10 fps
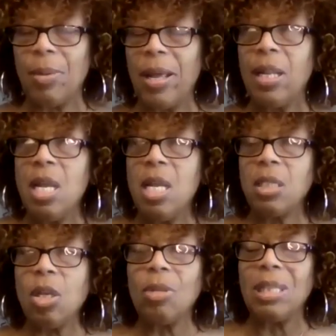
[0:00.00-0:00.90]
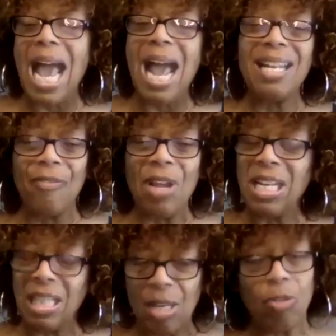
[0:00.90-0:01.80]
But so that, if
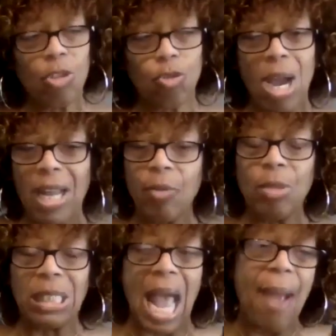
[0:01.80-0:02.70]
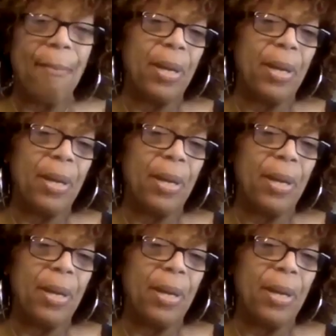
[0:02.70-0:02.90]
anything was trying, it was that.